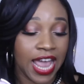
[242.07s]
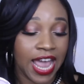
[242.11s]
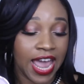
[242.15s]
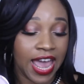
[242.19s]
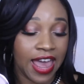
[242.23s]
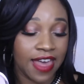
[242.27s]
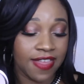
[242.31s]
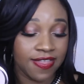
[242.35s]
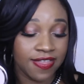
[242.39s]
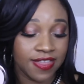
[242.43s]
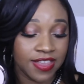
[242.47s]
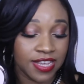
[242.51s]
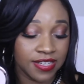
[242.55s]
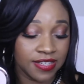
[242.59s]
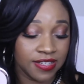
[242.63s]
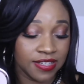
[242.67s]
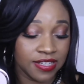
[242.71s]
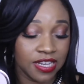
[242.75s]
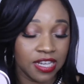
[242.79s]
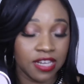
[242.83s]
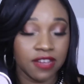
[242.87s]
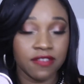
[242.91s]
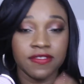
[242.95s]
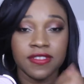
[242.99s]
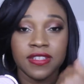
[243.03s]
And this
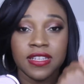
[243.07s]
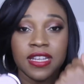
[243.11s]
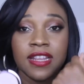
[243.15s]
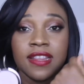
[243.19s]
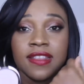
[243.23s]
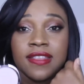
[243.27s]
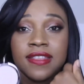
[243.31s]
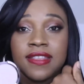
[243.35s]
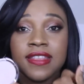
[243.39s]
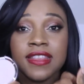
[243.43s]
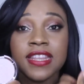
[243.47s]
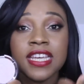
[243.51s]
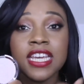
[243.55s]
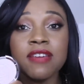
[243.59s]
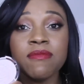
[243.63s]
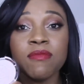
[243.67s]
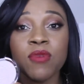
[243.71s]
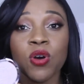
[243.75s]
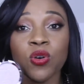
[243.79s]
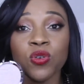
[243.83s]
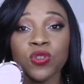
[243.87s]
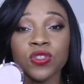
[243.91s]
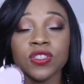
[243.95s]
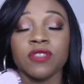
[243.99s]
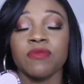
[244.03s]
gives the
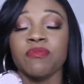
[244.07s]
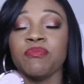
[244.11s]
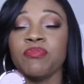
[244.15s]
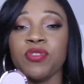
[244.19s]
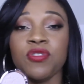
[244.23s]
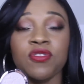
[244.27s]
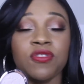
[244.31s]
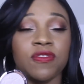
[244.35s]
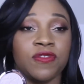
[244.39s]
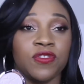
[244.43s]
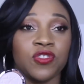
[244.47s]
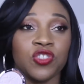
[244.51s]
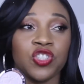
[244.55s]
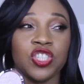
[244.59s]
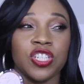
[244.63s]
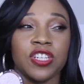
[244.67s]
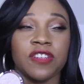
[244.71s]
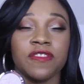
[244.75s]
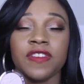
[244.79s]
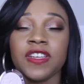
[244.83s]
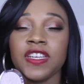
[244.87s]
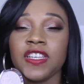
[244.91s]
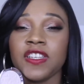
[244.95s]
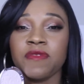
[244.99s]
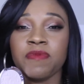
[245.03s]
most beautiful
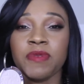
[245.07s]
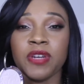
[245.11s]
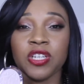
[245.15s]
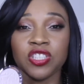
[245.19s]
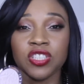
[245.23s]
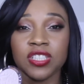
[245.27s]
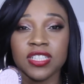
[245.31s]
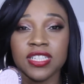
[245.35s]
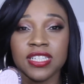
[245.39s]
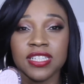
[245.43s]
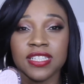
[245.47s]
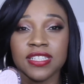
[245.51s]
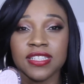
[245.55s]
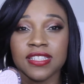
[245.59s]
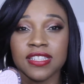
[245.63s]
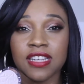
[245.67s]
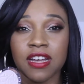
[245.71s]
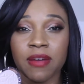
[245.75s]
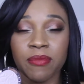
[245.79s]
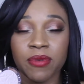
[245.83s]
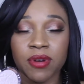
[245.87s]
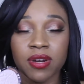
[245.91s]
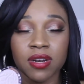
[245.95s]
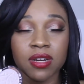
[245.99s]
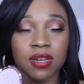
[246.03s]
shift, especially this
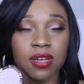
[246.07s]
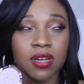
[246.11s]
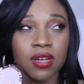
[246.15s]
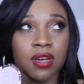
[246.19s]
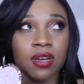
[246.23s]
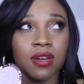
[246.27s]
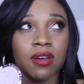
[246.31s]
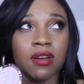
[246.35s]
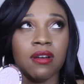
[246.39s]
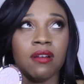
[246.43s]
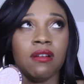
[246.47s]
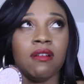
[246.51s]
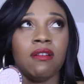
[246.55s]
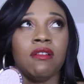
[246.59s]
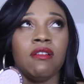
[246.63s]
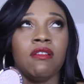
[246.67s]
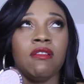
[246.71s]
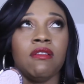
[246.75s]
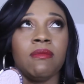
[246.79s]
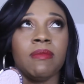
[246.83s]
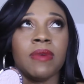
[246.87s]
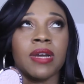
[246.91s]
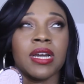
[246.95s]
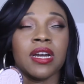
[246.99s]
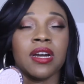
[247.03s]
summer.
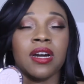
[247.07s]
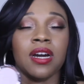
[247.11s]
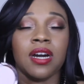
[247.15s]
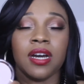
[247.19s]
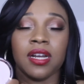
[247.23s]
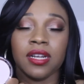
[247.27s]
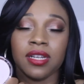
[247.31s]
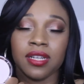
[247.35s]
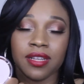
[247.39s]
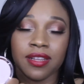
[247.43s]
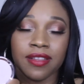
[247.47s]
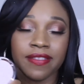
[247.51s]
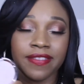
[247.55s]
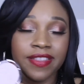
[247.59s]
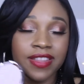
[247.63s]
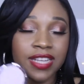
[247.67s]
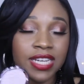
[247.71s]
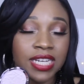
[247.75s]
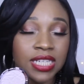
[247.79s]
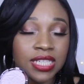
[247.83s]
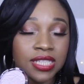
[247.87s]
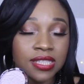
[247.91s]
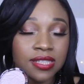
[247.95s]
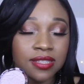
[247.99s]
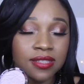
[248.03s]
Oh my god,
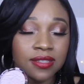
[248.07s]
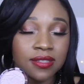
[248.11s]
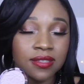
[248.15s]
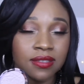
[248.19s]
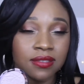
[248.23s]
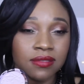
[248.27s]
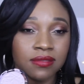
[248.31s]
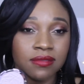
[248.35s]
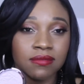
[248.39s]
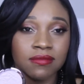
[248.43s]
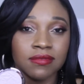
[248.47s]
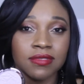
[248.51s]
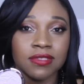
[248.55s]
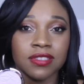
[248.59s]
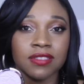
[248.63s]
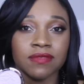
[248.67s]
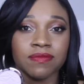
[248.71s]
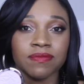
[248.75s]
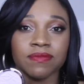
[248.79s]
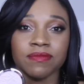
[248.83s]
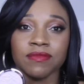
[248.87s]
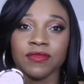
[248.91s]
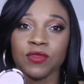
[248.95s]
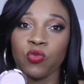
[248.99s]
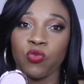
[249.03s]
this,
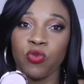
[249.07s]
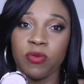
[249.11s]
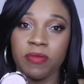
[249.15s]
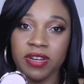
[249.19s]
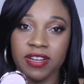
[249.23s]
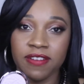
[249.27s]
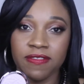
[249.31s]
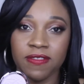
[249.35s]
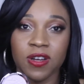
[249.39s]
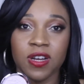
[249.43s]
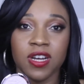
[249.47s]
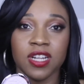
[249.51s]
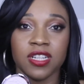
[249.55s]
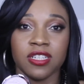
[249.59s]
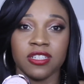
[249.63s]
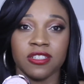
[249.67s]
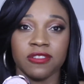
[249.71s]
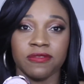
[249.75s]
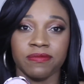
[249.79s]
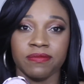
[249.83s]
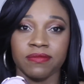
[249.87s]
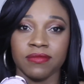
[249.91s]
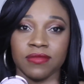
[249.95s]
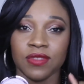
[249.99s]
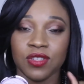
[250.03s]
women of
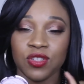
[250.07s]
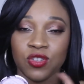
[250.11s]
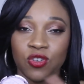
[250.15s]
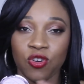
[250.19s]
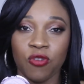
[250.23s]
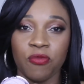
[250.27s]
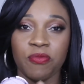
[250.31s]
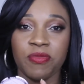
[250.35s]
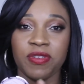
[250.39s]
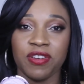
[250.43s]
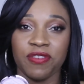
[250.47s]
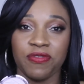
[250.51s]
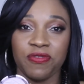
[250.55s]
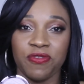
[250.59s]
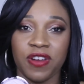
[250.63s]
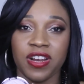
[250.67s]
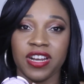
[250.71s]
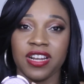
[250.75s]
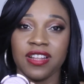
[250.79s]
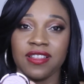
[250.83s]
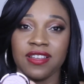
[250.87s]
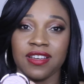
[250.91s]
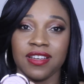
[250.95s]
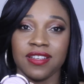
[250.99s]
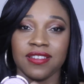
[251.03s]
color, don't be afraid
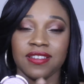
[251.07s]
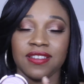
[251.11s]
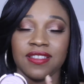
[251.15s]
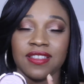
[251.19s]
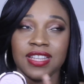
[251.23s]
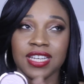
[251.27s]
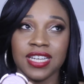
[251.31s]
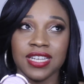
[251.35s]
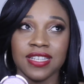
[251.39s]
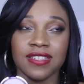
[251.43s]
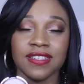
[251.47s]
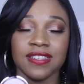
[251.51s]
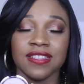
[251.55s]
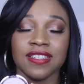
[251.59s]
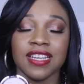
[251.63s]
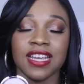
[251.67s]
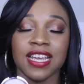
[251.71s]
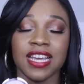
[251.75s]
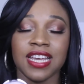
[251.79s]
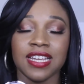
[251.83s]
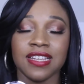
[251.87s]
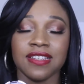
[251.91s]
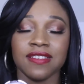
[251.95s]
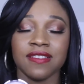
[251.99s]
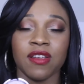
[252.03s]
of this. This
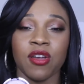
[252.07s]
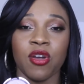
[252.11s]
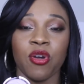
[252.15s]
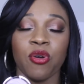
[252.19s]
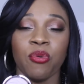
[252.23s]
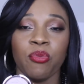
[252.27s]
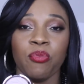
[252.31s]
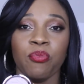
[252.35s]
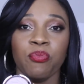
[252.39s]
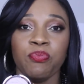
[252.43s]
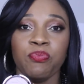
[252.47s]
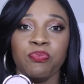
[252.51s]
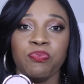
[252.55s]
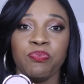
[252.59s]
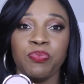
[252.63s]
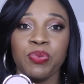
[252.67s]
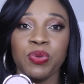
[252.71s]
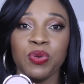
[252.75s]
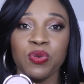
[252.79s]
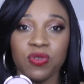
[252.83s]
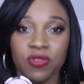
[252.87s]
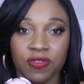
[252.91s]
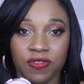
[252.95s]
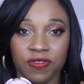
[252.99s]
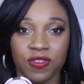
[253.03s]
is
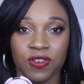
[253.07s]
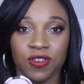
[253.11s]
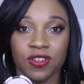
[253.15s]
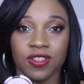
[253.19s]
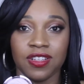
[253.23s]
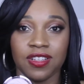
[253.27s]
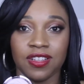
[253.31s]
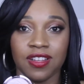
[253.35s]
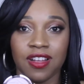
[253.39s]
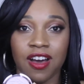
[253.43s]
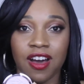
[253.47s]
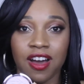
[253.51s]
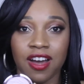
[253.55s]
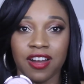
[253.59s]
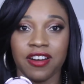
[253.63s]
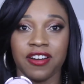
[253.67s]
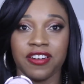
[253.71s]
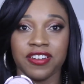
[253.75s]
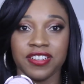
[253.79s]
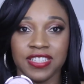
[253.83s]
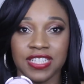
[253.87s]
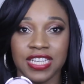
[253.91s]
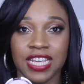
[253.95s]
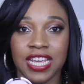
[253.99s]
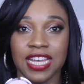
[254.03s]
beautiful on
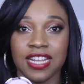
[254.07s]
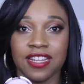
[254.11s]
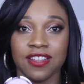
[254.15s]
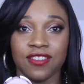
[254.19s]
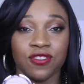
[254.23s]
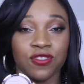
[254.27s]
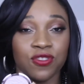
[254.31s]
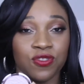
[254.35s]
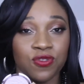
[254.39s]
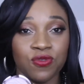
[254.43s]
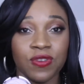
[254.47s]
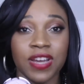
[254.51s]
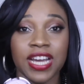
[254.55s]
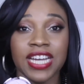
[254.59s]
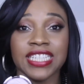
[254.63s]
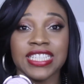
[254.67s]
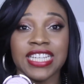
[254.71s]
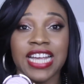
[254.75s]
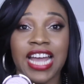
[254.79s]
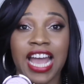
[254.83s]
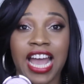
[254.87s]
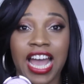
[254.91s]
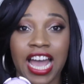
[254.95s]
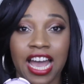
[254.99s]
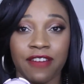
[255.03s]
our skin, so you guys
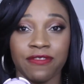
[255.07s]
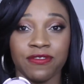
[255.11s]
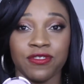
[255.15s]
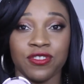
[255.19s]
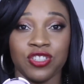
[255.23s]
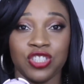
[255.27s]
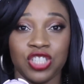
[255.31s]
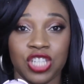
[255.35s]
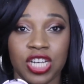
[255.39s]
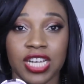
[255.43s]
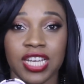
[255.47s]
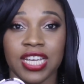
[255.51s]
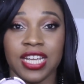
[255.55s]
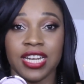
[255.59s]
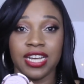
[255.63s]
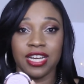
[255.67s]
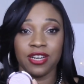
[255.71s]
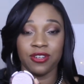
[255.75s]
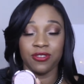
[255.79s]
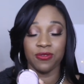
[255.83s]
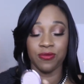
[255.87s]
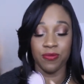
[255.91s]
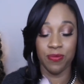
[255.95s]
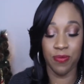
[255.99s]
have to check it out.